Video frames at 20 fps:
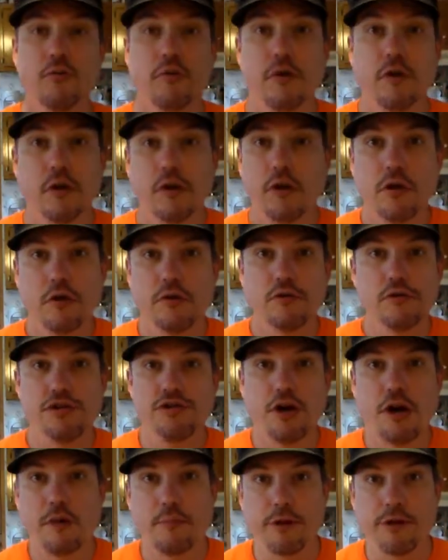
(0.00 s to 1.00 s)
know whose
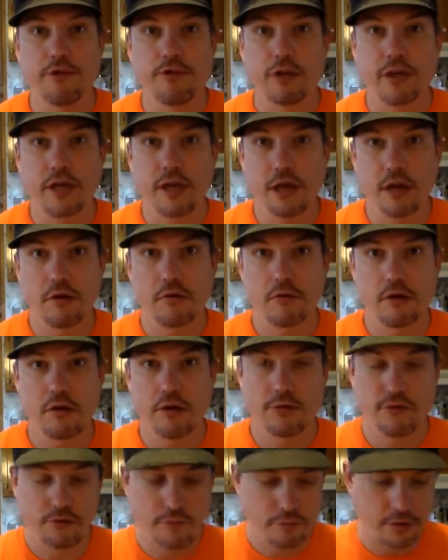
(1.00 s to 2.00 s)
job it is to count
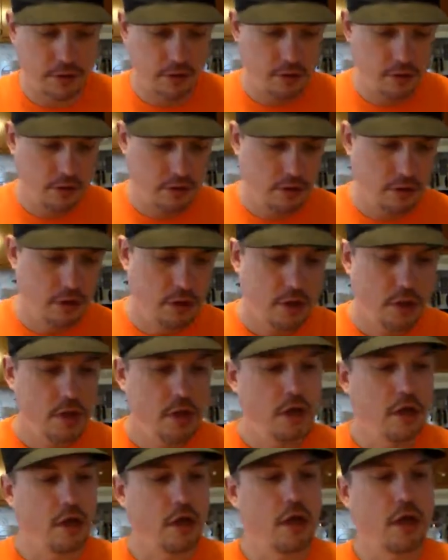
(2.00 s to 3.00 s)
this, but
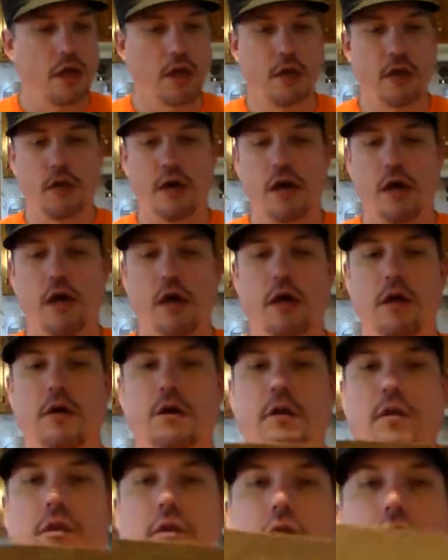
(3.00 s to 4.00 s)
and
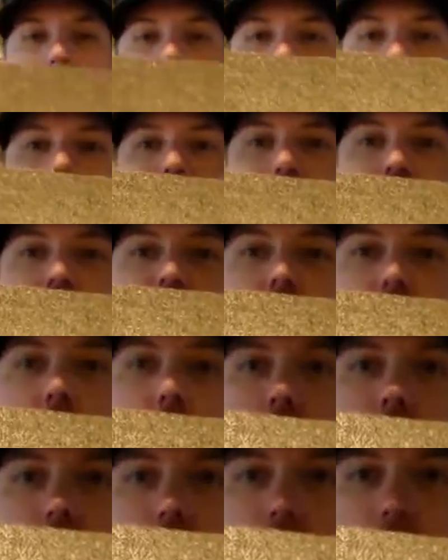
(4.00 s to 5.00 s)
here's
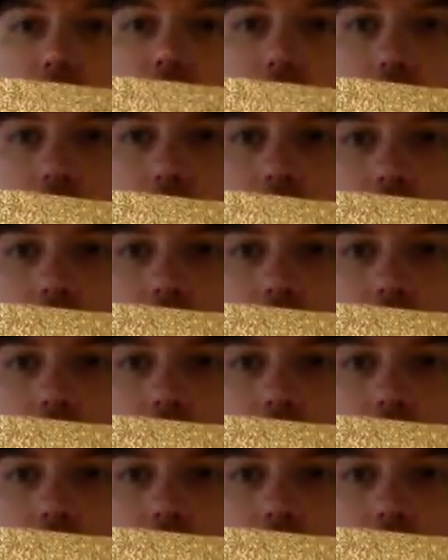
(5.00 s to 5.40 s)
40.